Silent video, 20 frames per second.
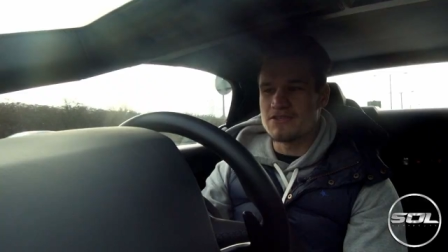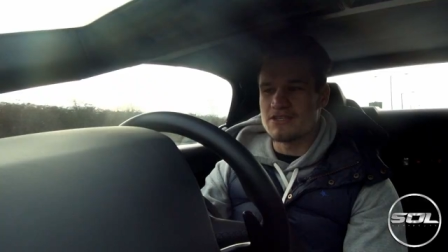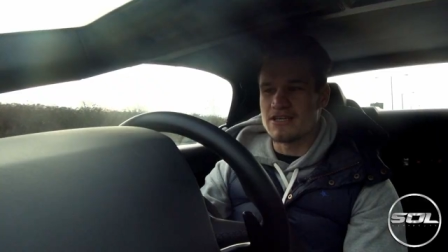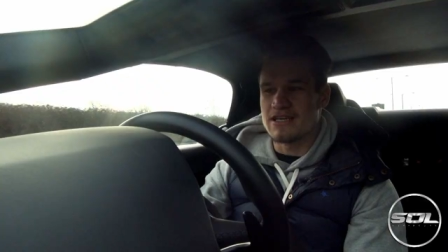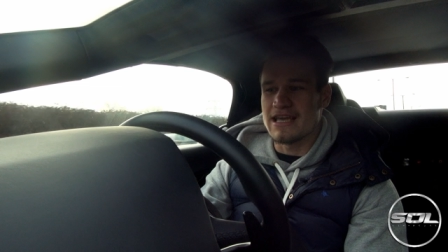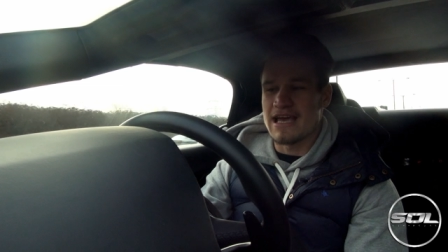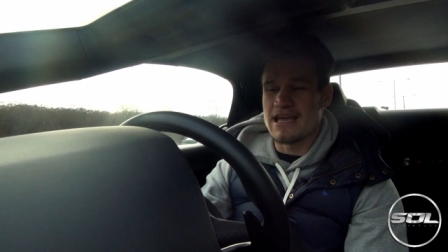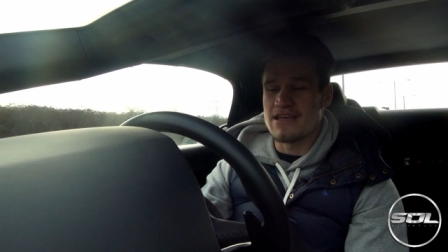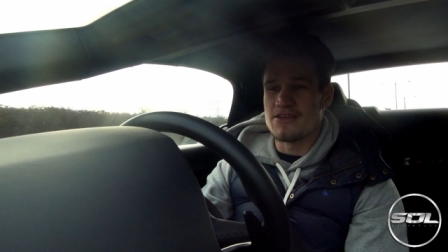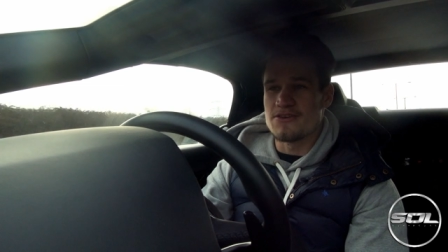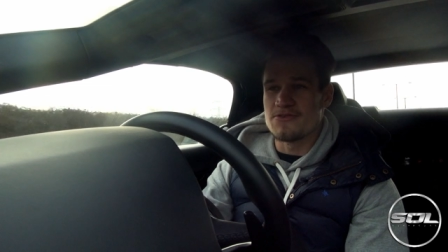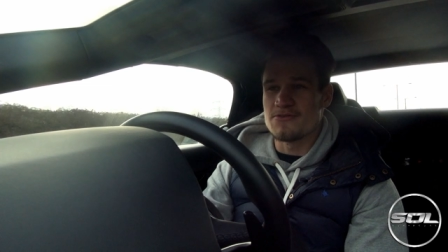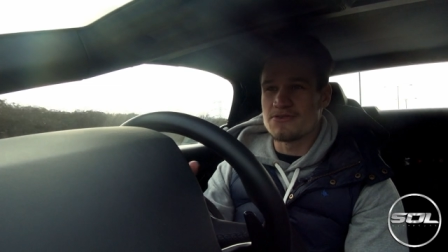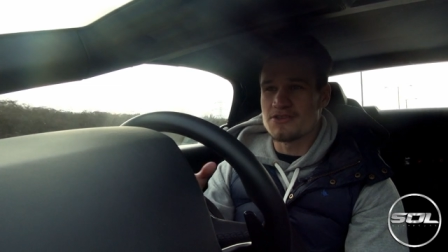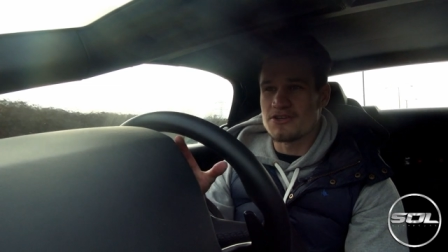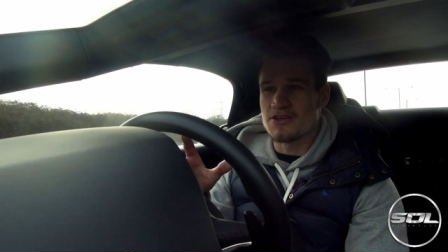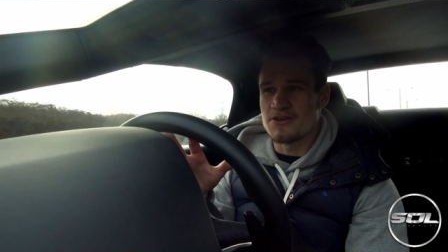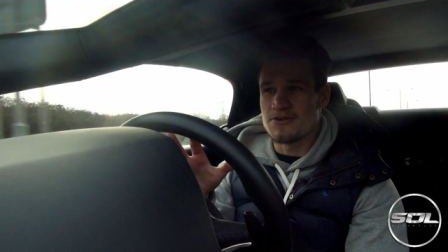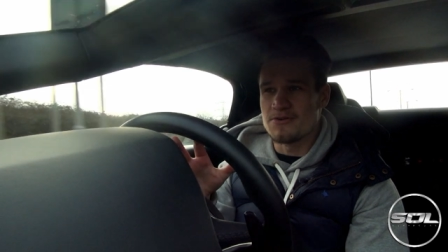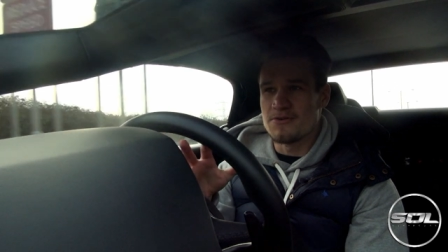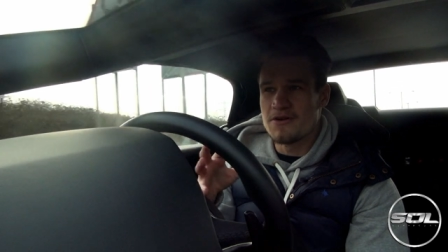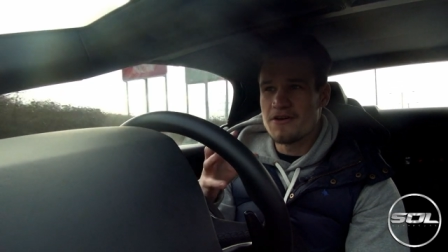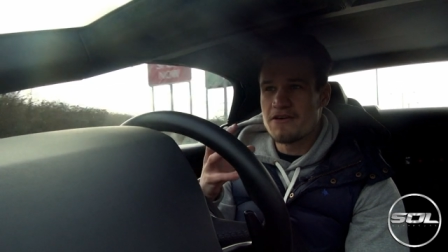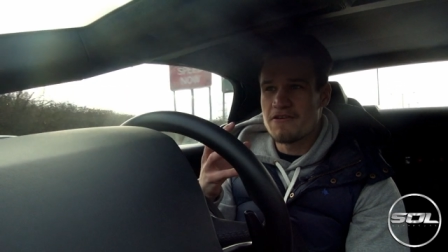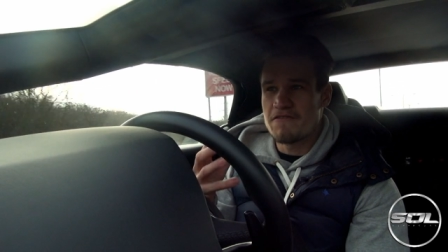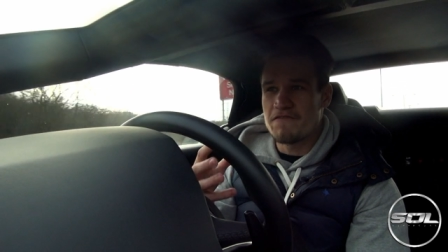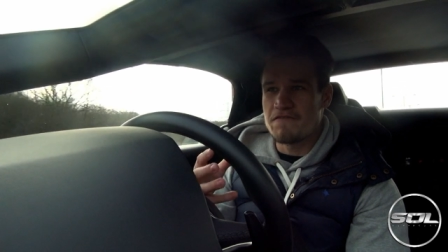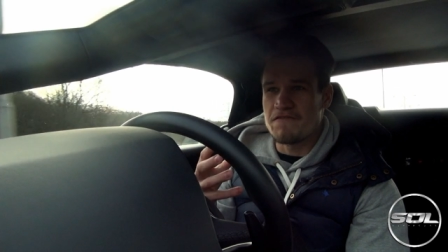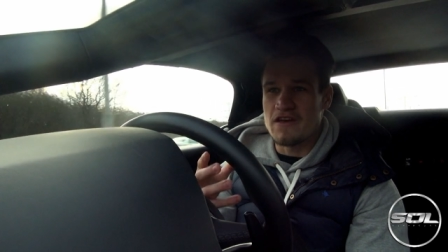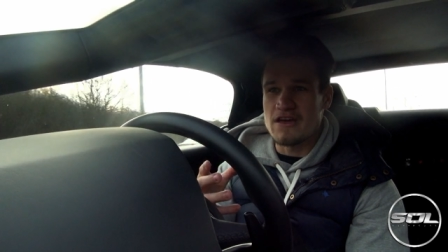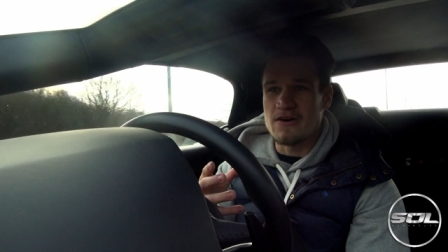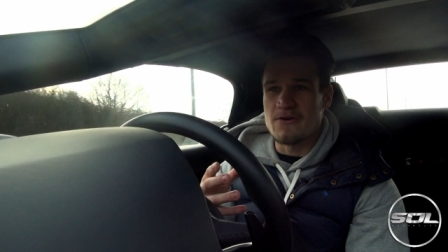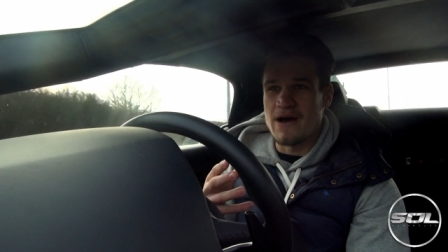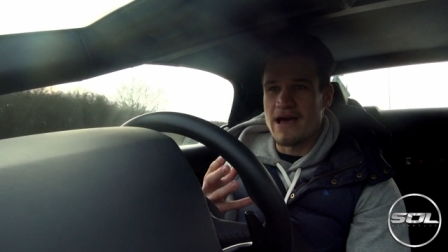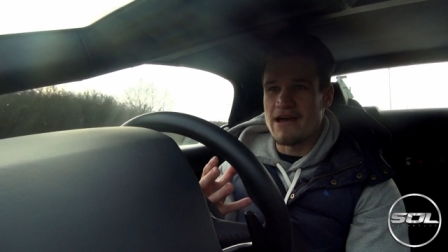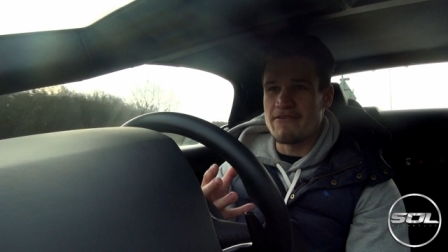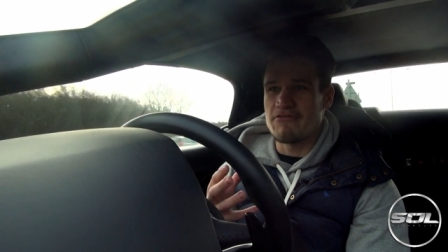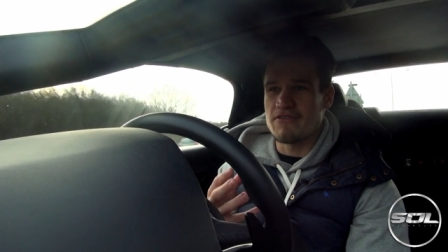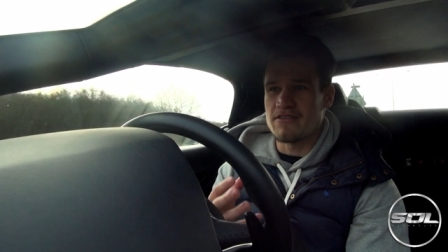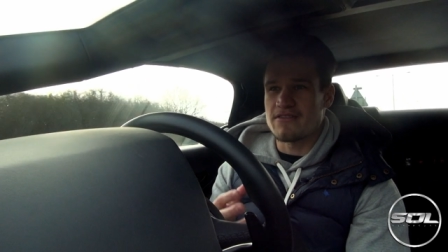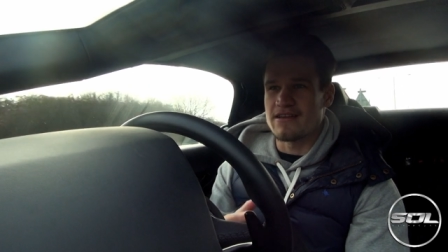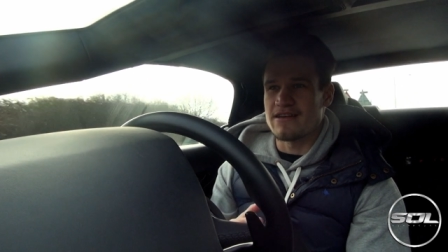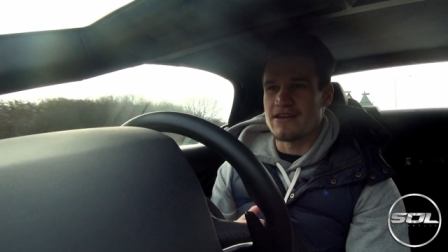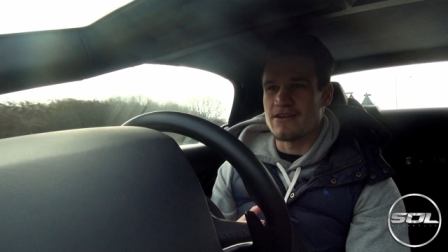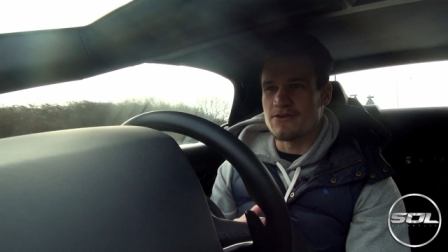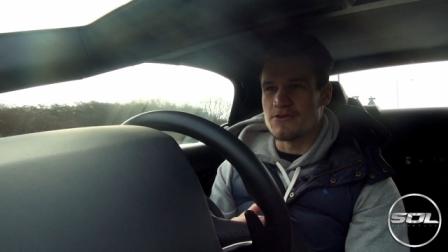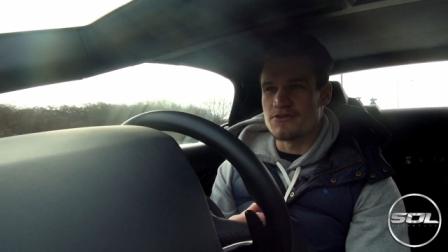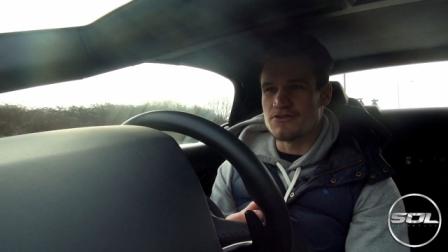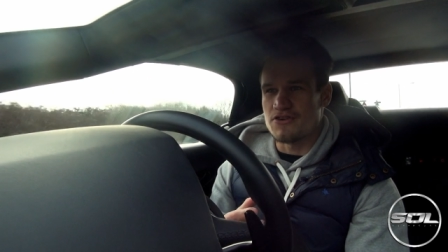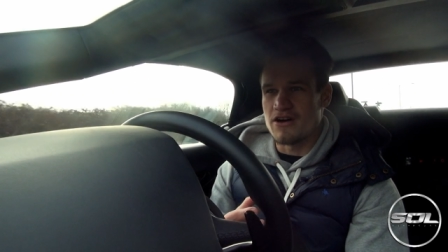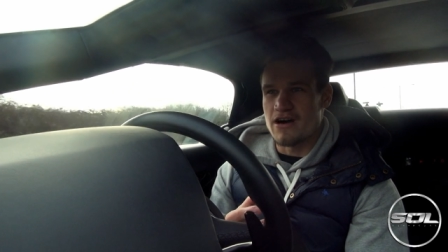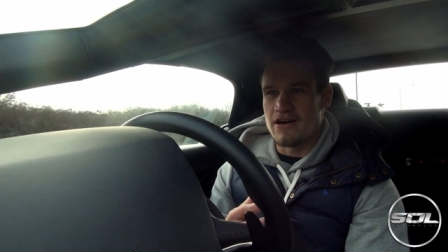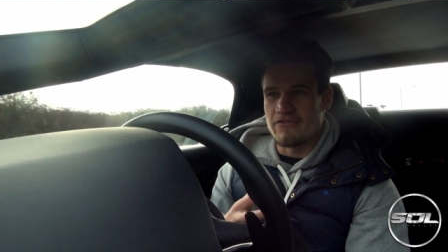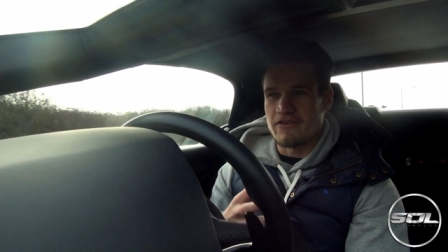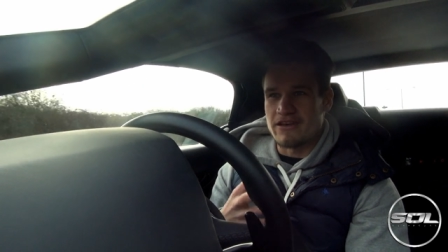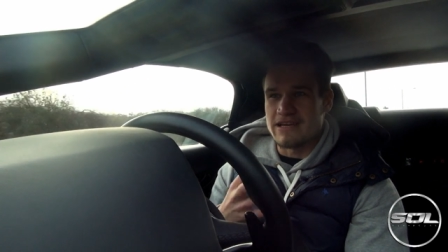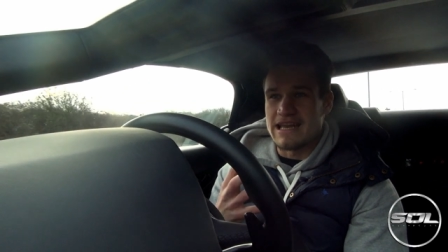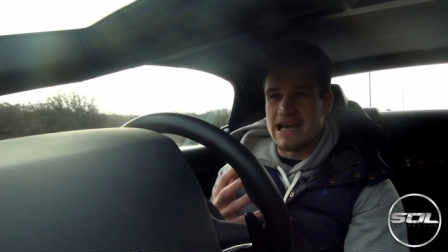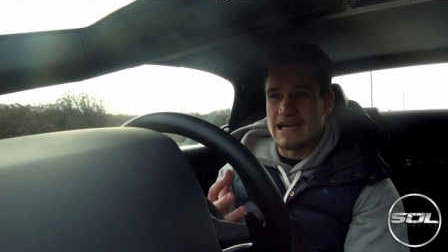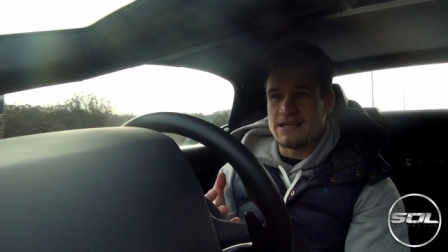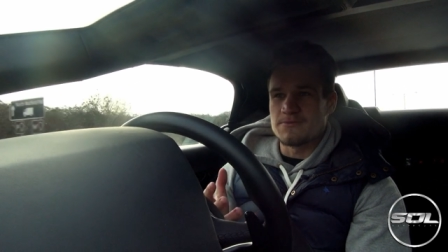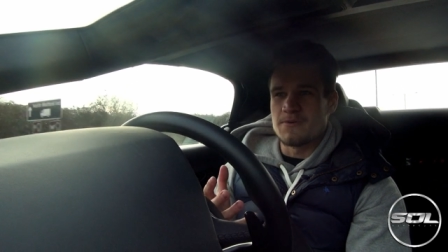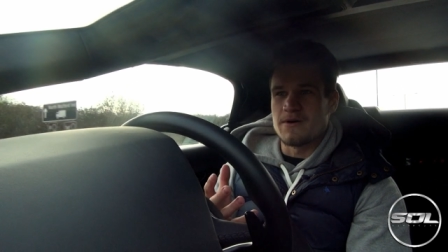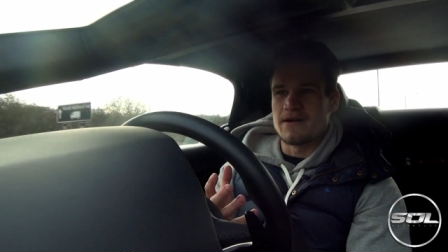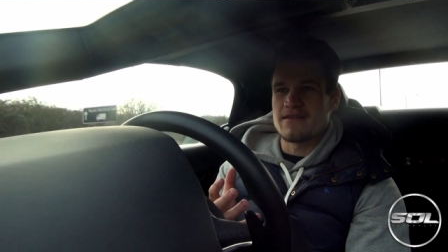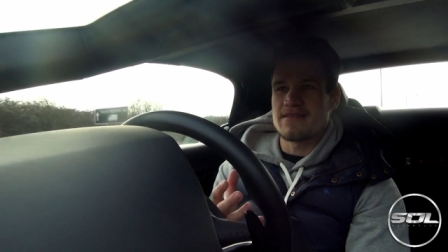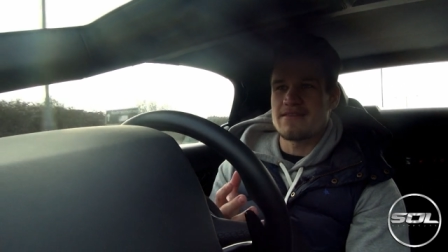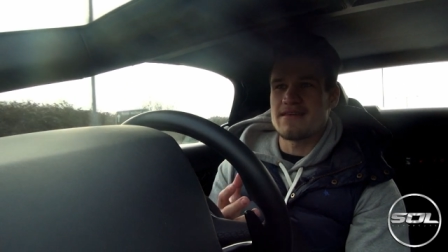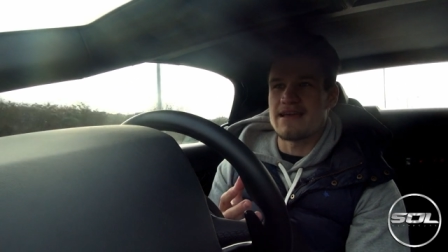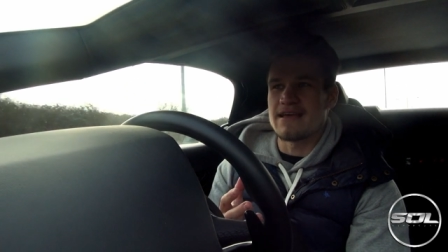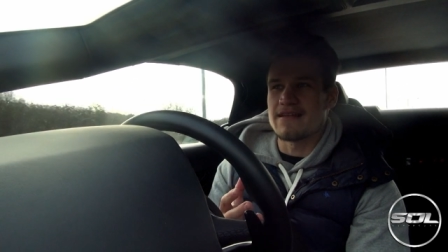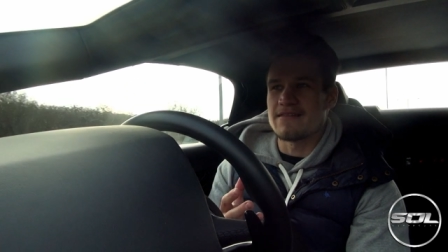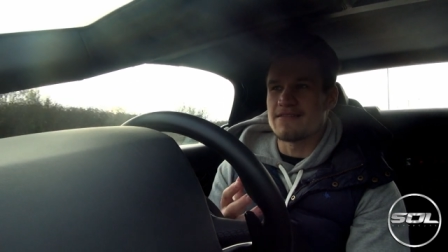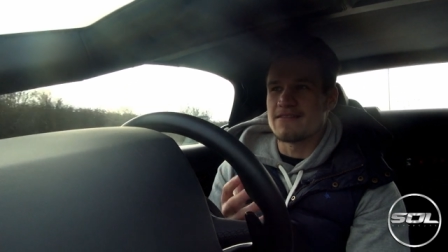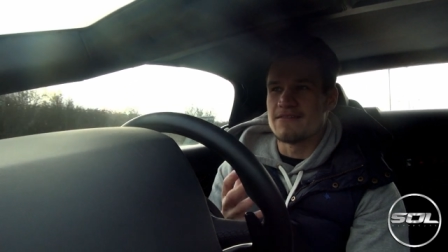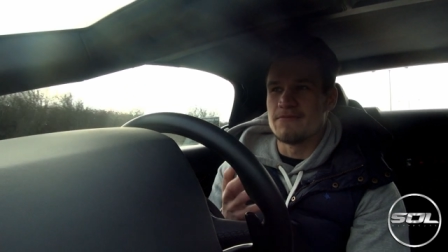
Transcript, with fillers: to get you to feel everything that you're driving, and that is one thing.